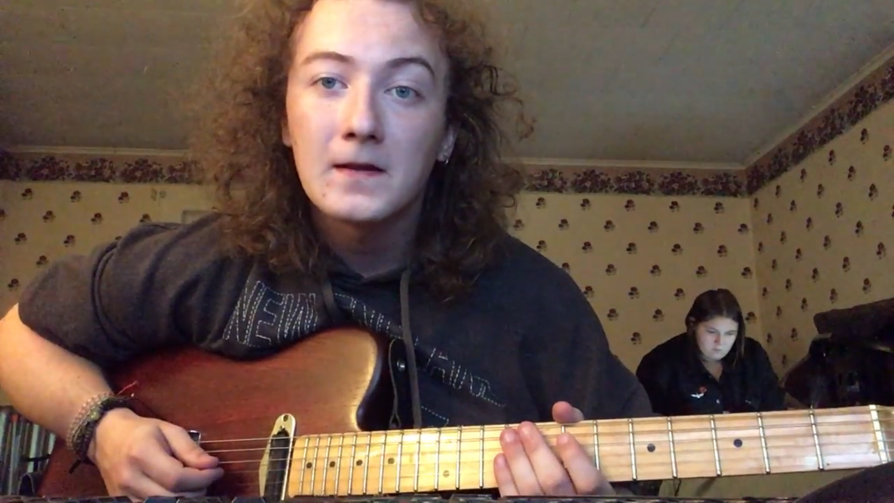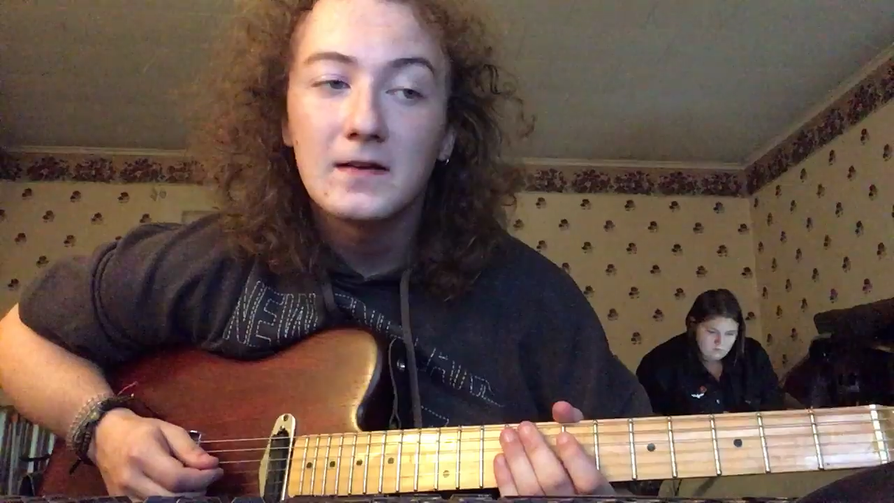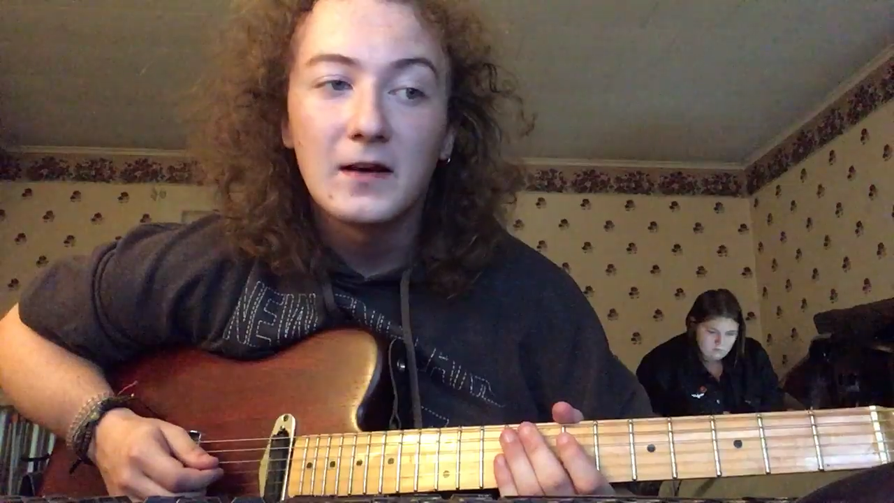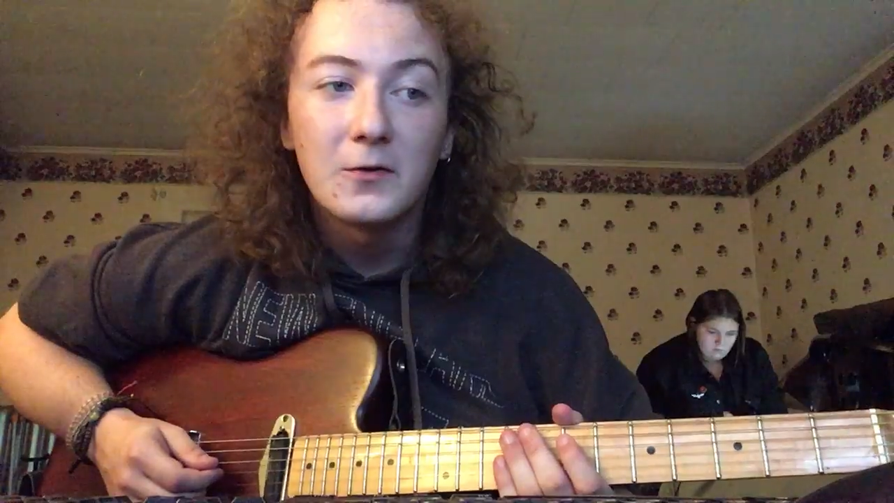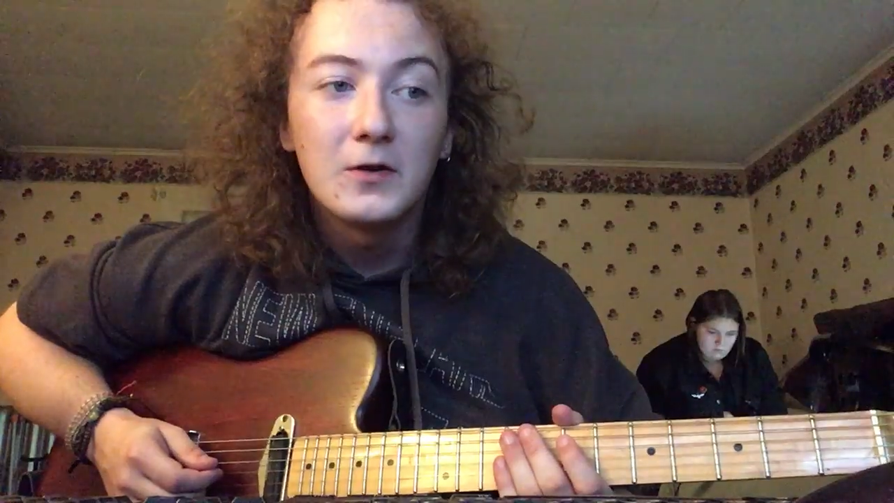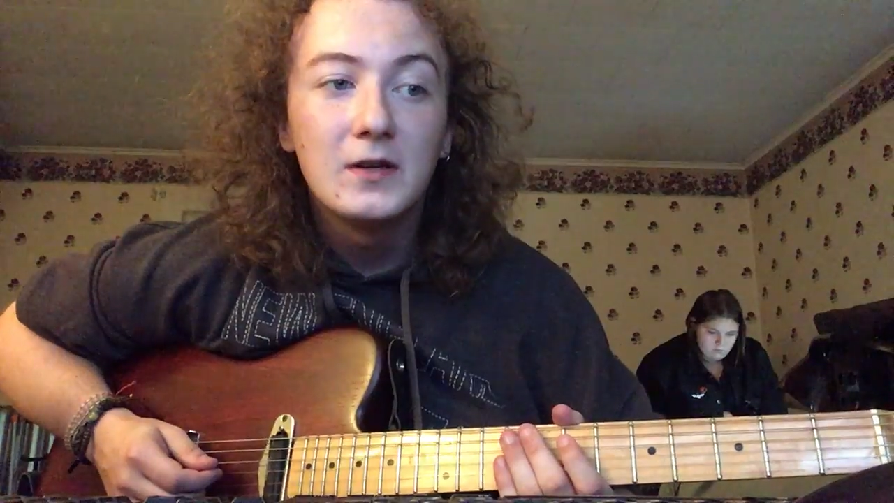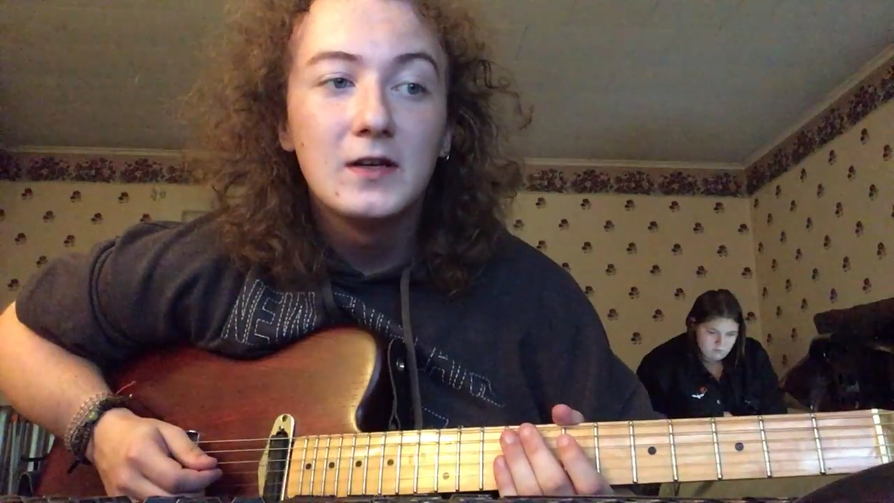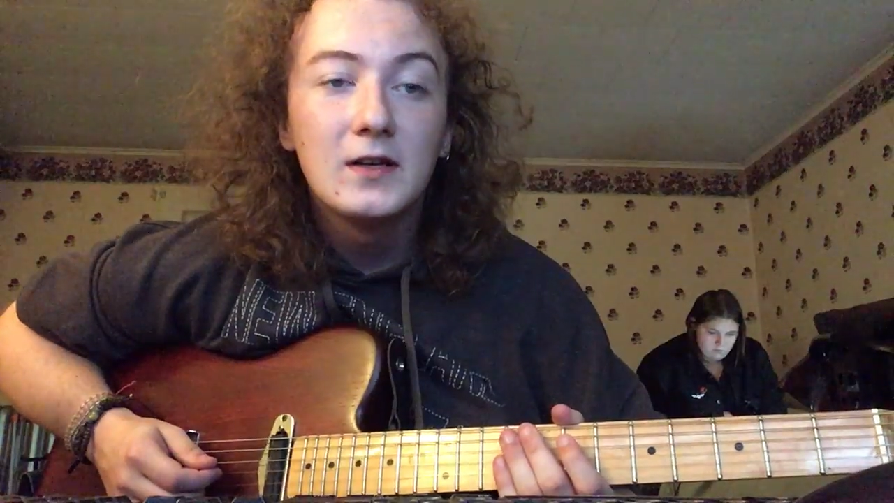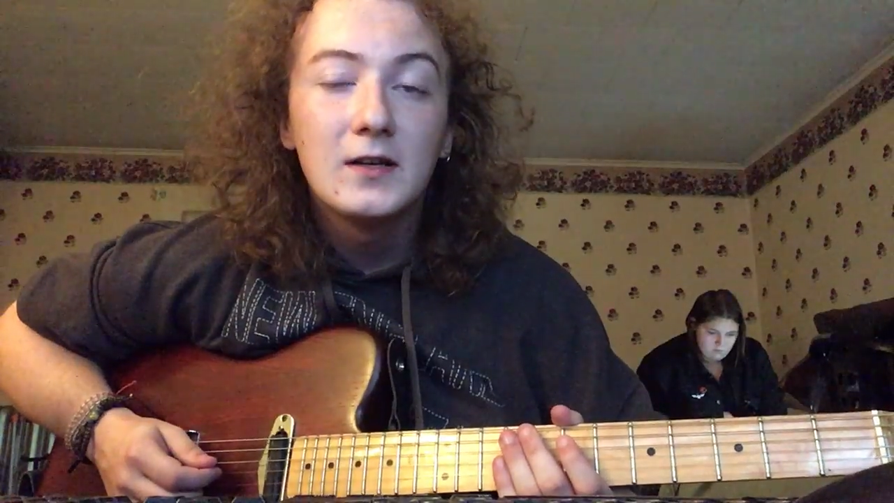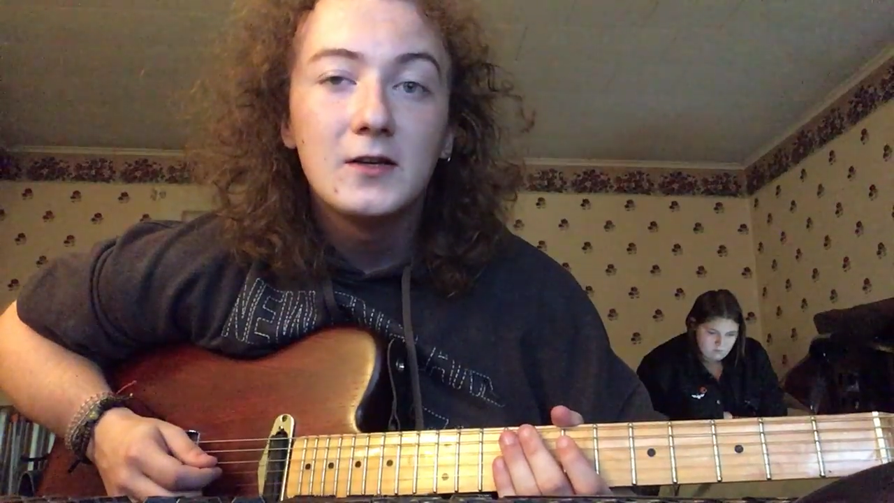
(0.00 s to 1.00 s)
Now,
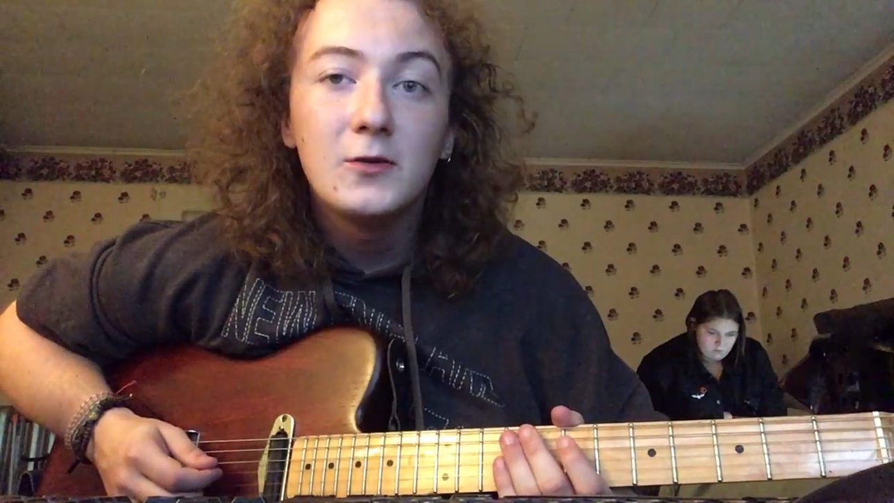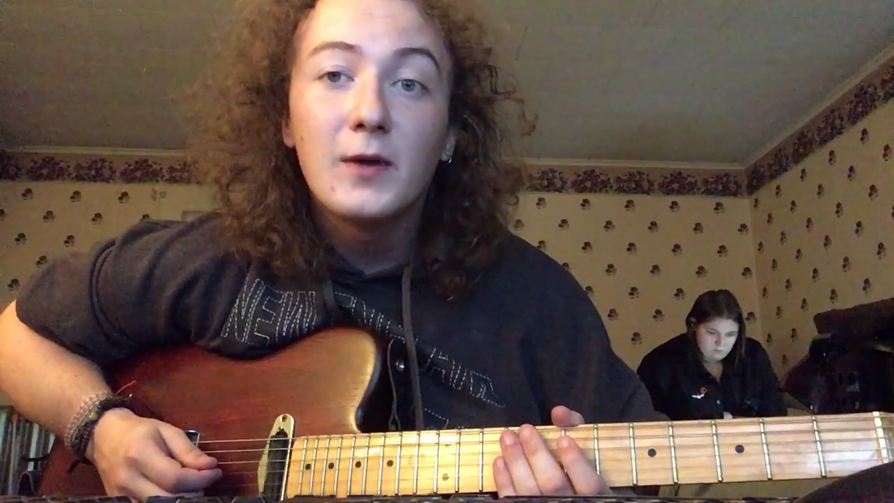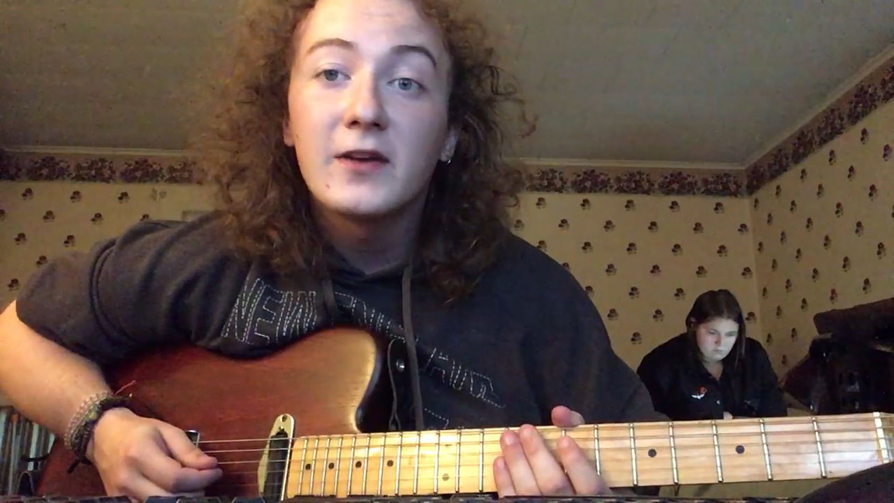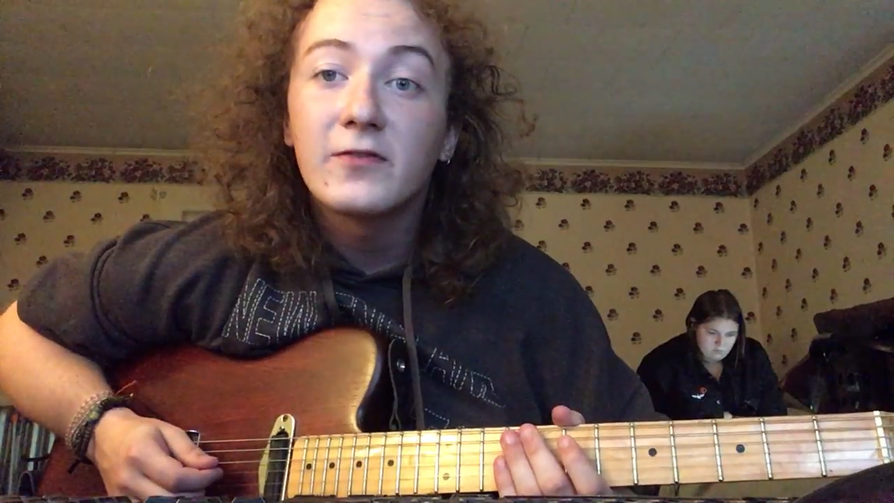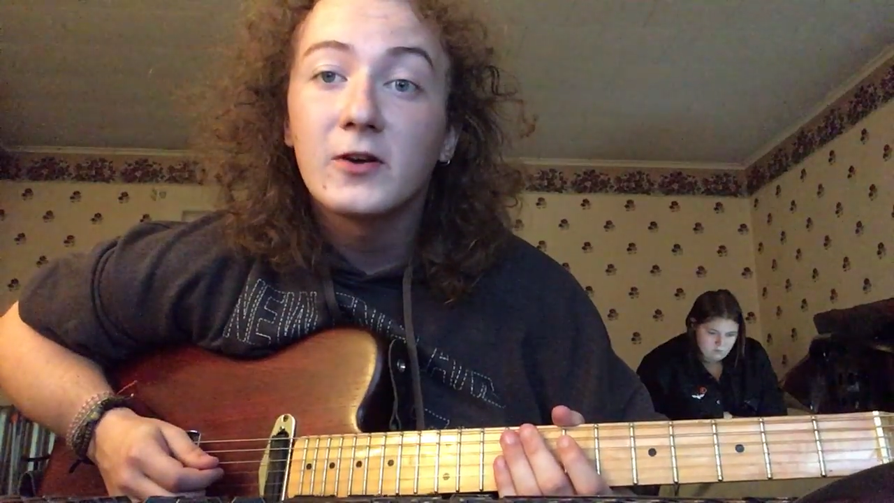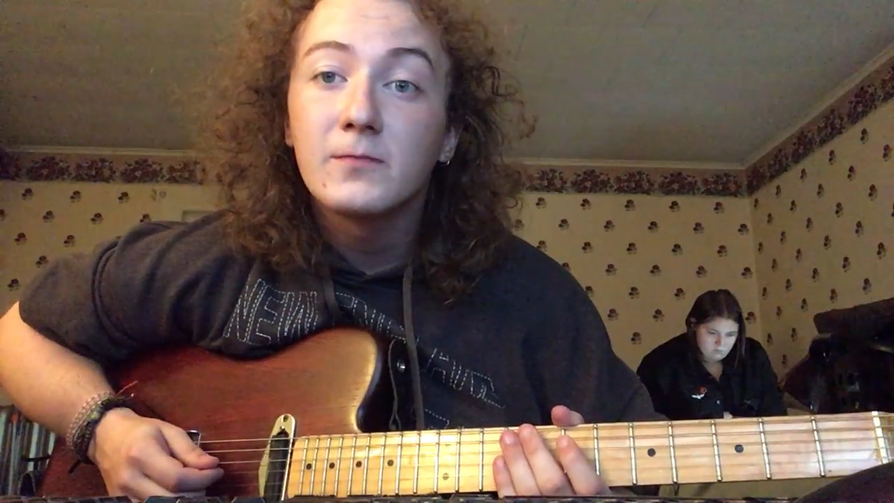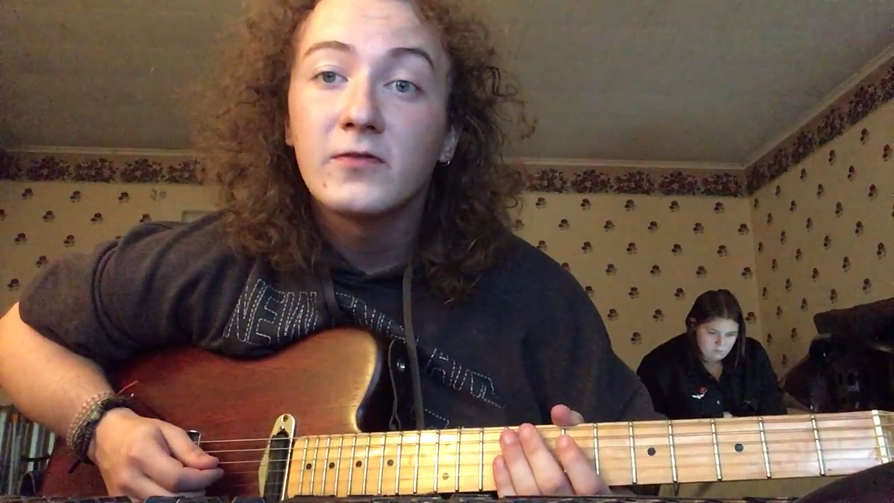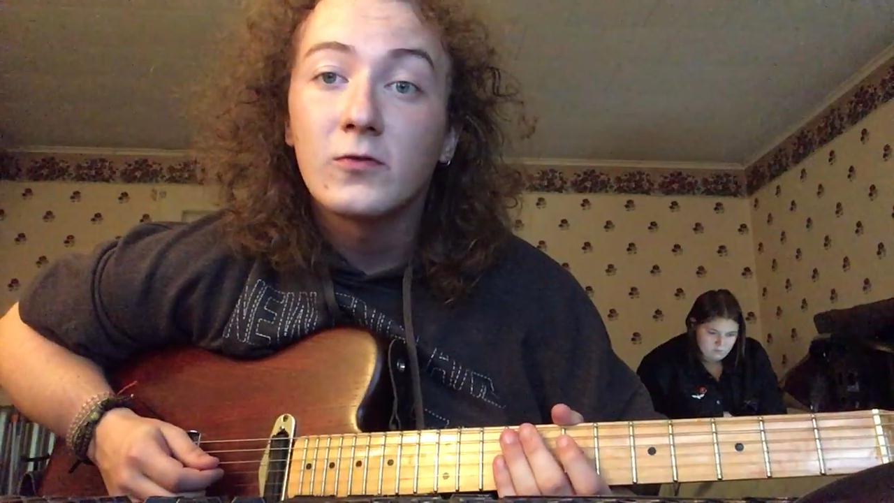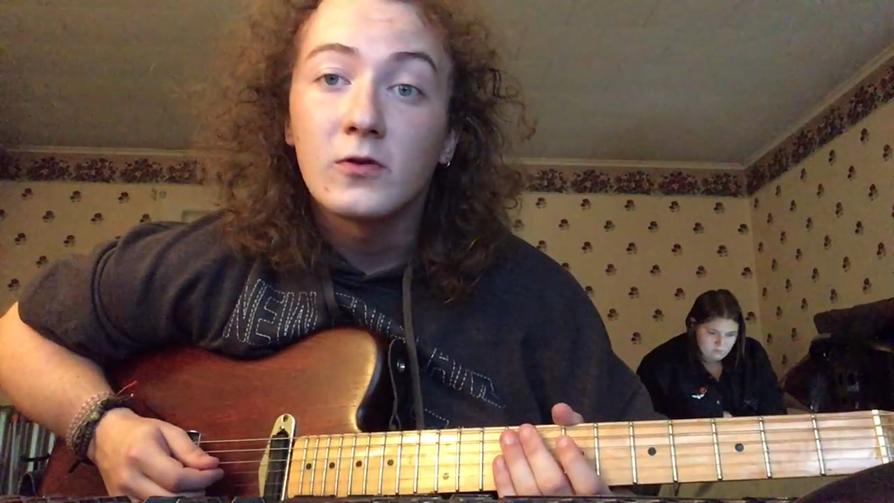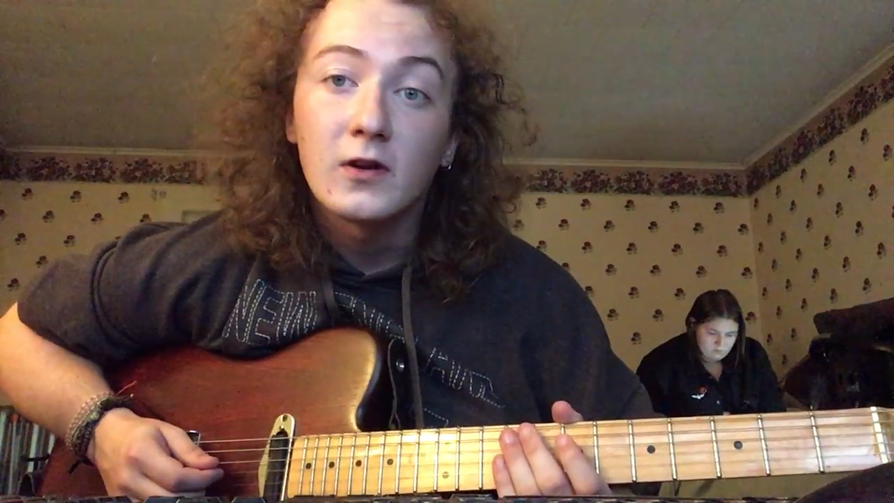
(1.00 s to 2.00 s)
you might have heard
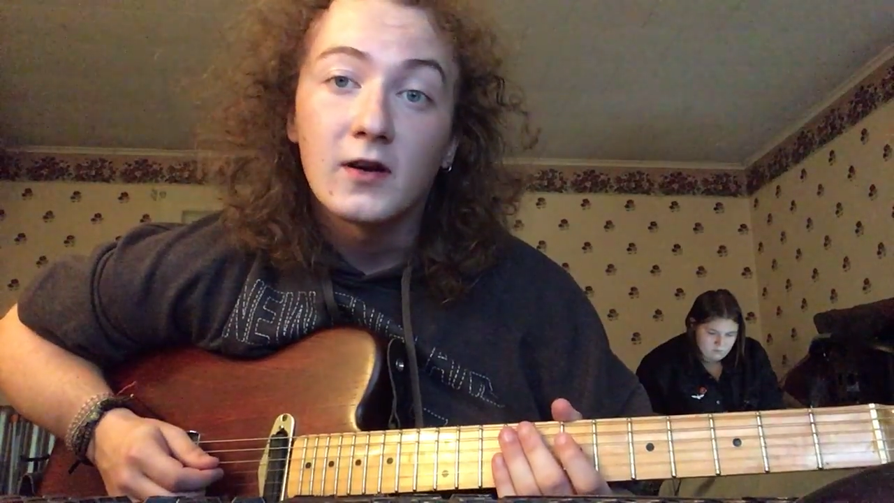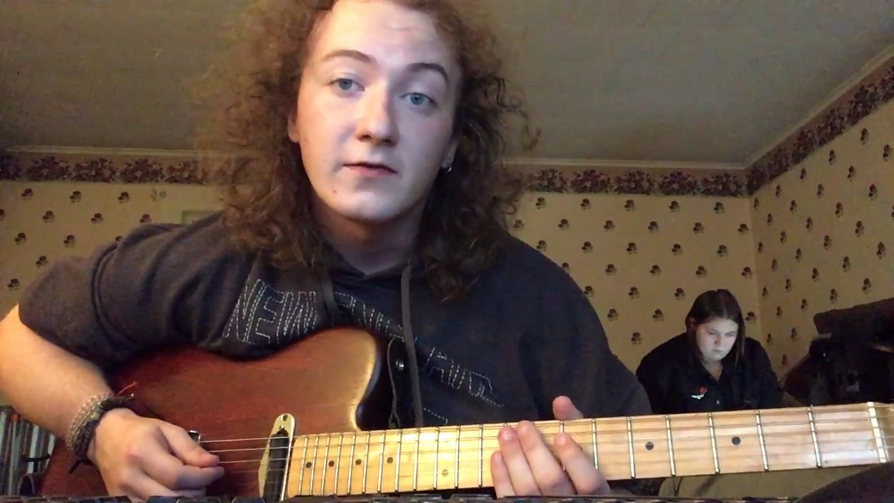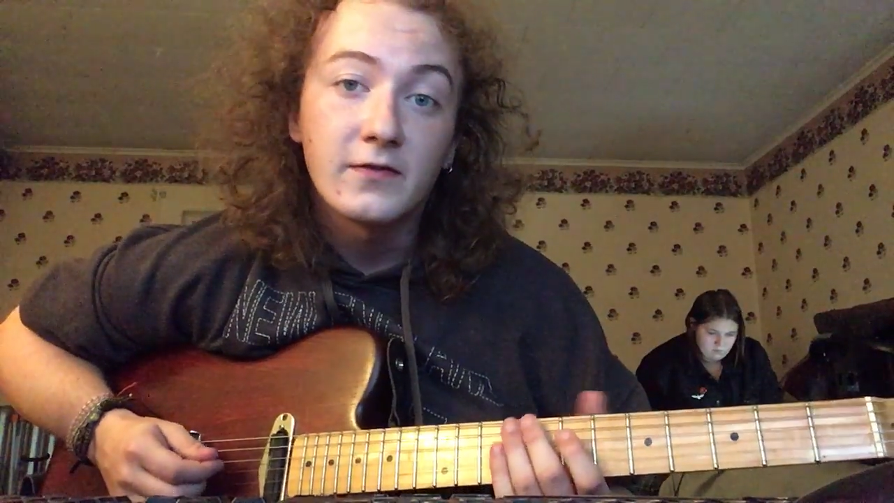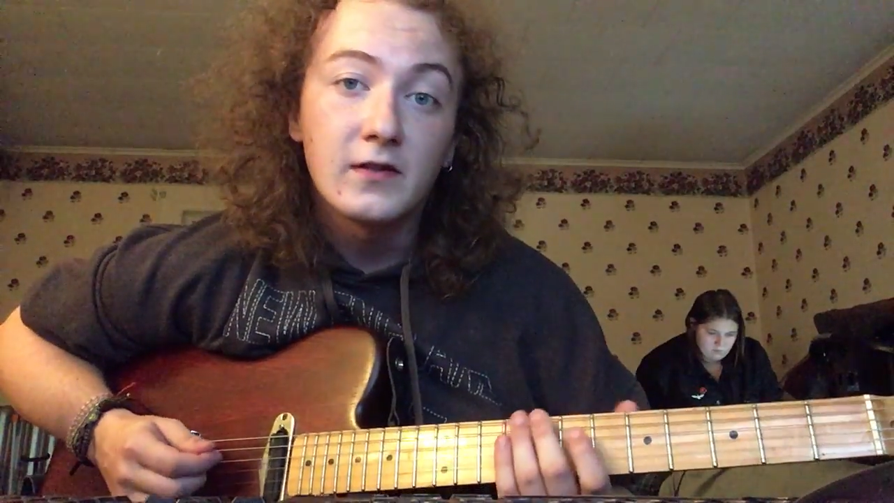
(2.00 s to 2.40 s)
before of